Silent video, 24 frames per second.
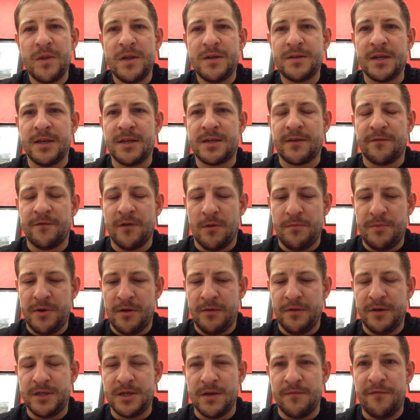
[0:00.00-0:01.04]
Since I've not been
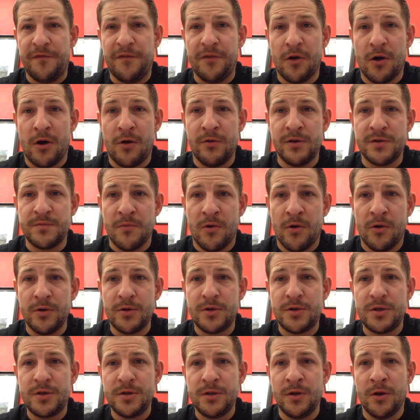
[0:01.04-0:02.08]
on the gym floor as
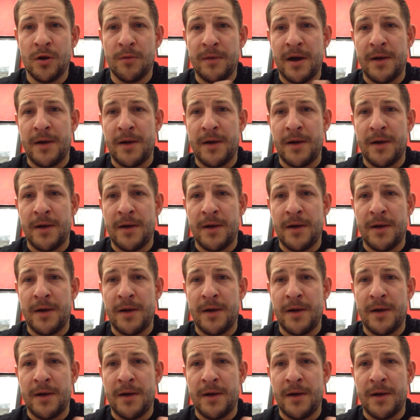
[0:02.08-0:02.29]
much, you know,